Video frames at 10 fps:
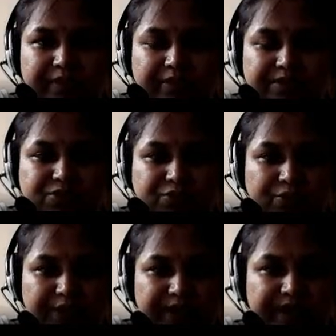
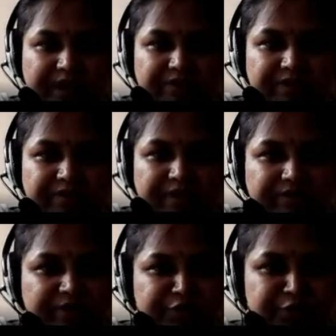So even when
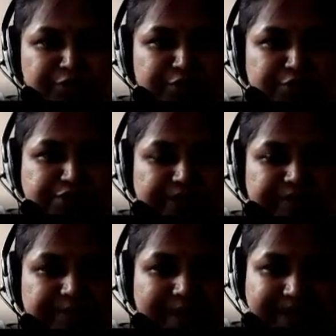you use our
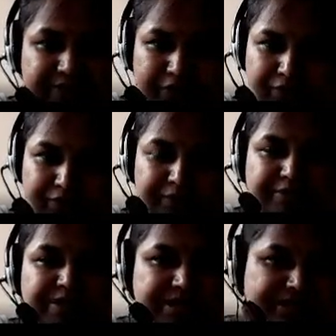
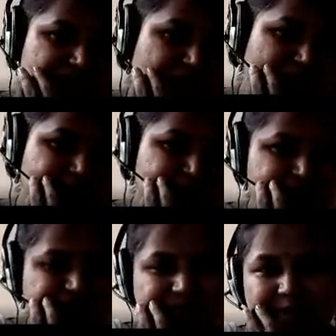microphone, just now I am
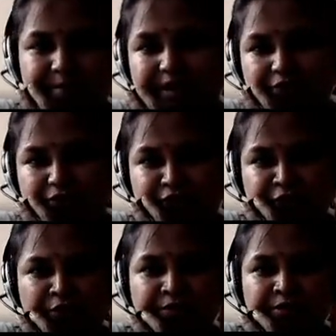using my
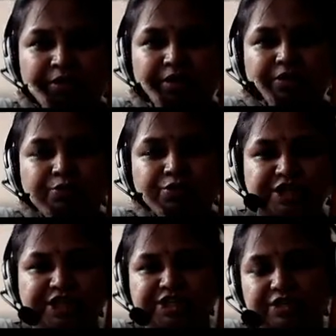microphone to
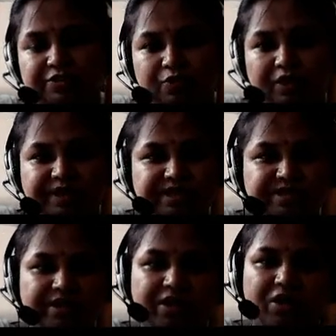change the voice
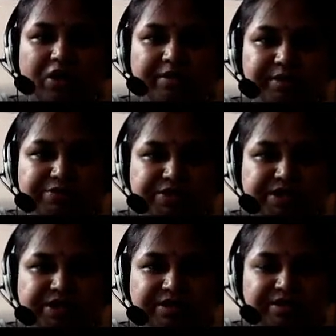or music